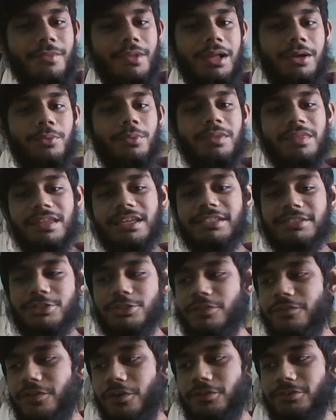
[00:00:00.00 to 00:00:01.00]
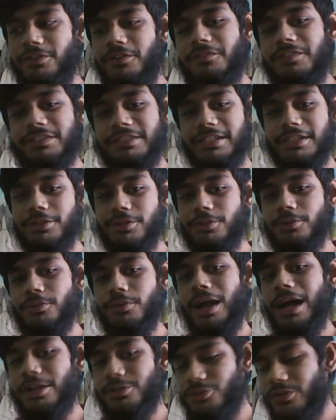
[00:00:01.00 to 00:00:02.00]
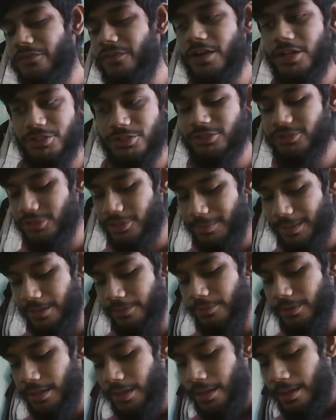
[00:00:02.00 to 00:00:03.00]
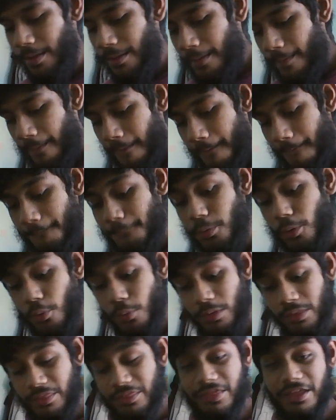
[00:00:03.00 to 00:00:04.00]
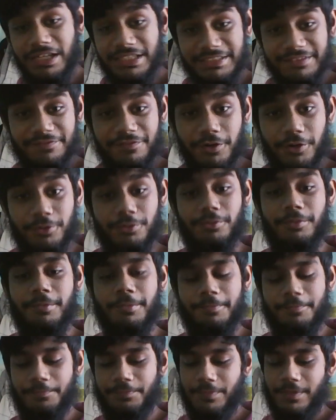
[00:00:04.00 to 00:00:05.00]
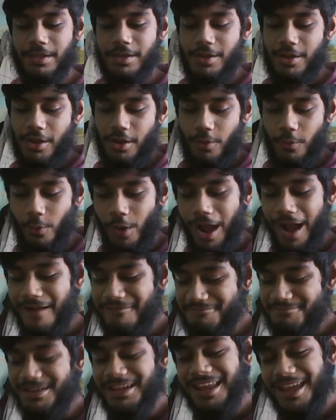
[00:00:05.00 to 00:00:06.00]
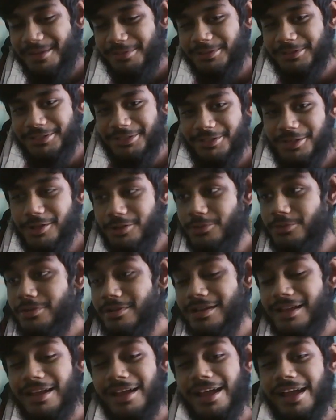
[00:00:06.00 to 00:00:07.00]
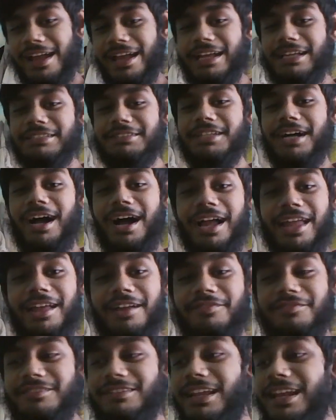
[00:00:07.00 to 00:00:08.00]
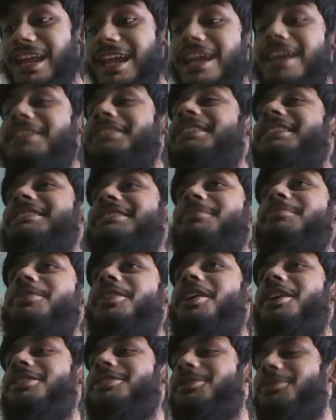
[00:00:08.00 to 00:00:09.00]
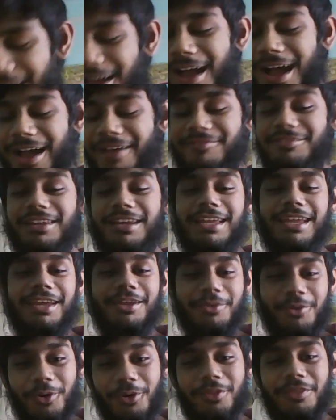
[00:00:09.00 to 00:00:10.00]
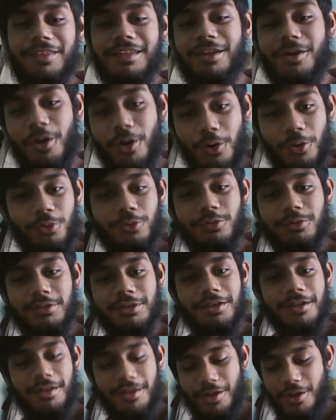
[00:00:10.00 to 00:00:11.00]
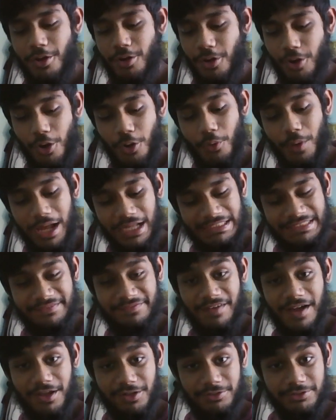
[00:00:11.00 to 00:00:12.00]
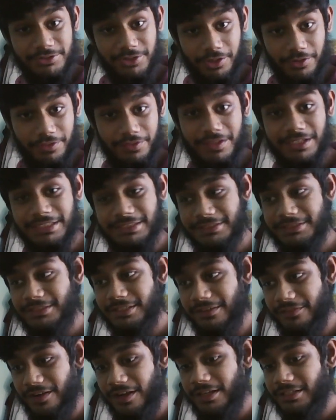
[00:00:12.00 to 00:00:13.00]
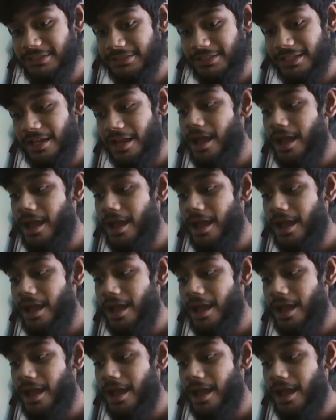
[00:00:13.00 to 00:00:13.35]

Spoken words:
with these new phones, obviously new Android versions come out. But with this phone, what I've been able to do is I have deleted System32. I've deleted all the old OS files on this device,